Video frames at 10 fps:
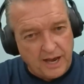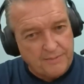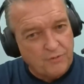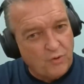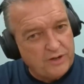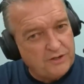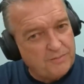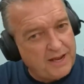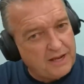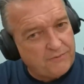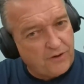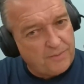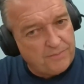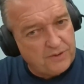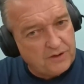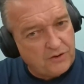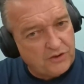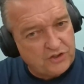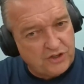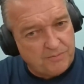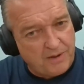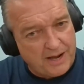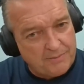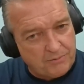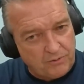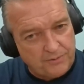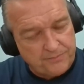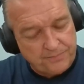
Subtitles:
I'm going to make from the Christian Bible,